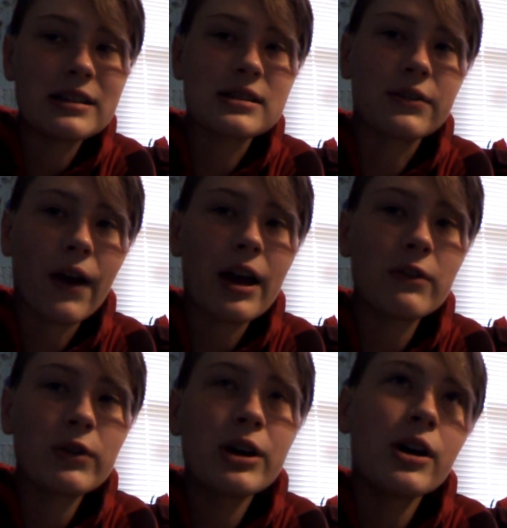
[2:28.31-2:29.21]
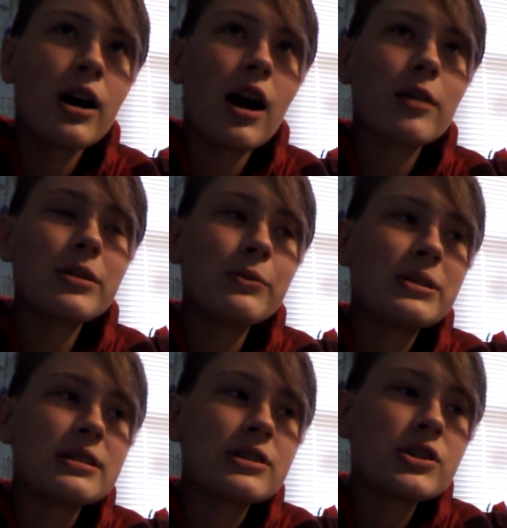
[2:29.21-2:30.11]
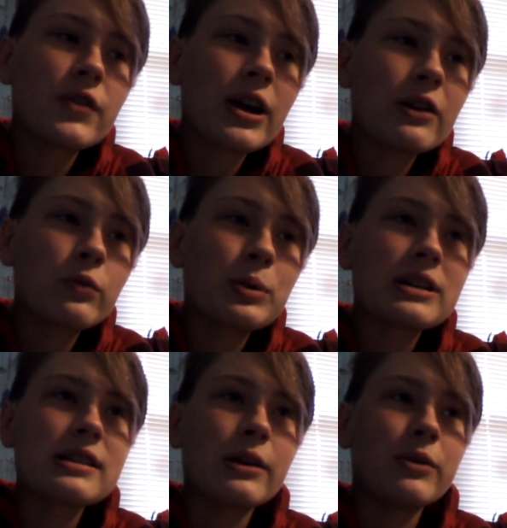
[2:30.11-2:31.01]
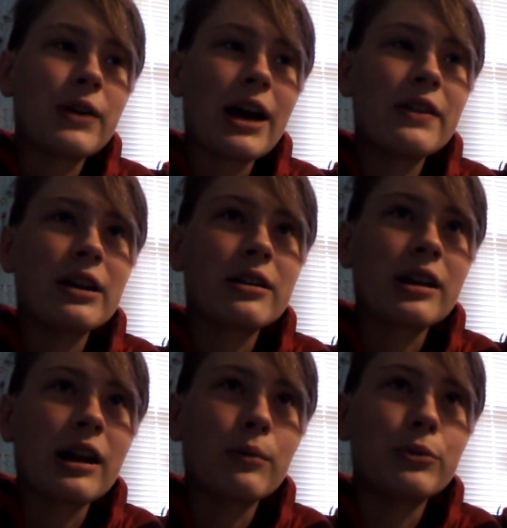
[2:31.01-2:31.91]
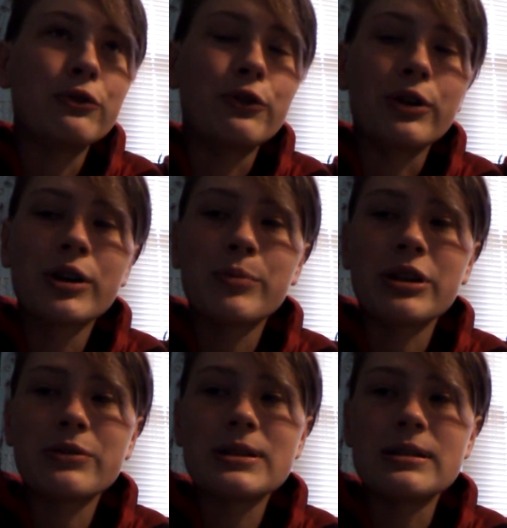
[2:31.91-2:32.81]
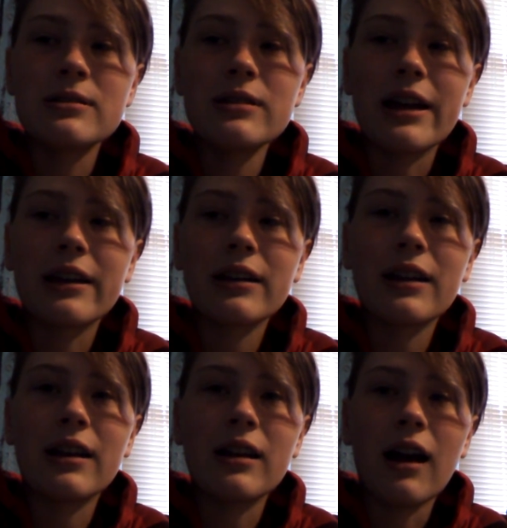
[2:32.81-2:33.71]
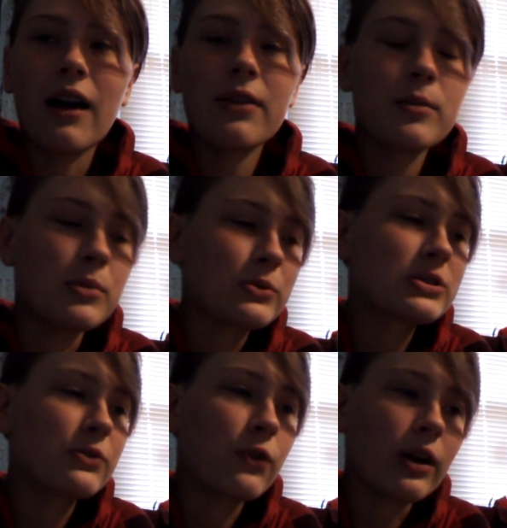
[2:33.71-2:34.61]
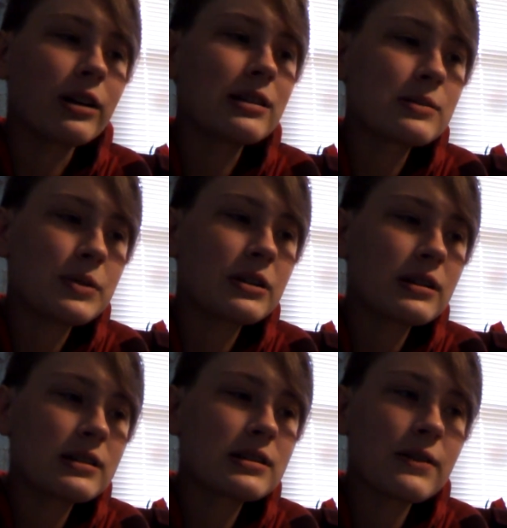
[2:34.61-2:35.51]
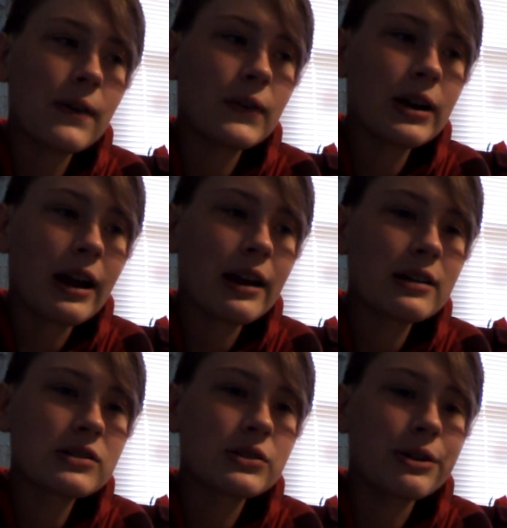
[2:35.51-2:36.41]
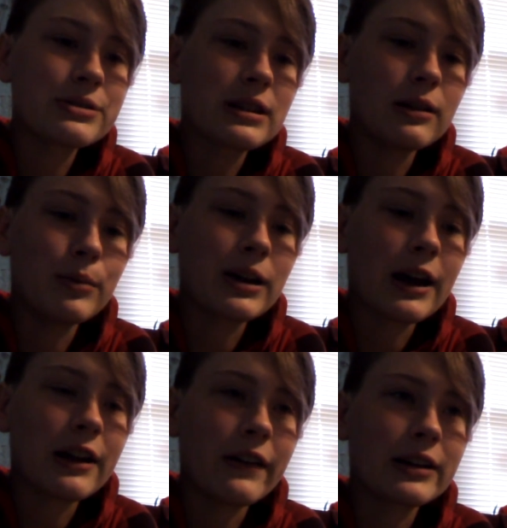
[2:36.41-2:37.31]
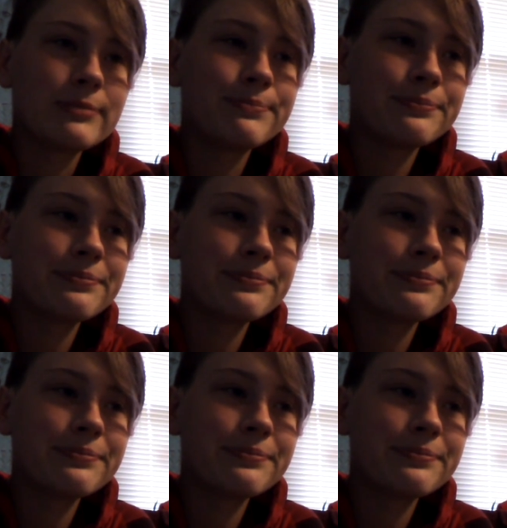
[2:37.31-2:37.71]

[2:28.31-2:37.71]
they can survive. I mean, we did survive because like we've had the internet out before, but it was still like not the most fun experience I've ever had. So I was a little bit kind of like,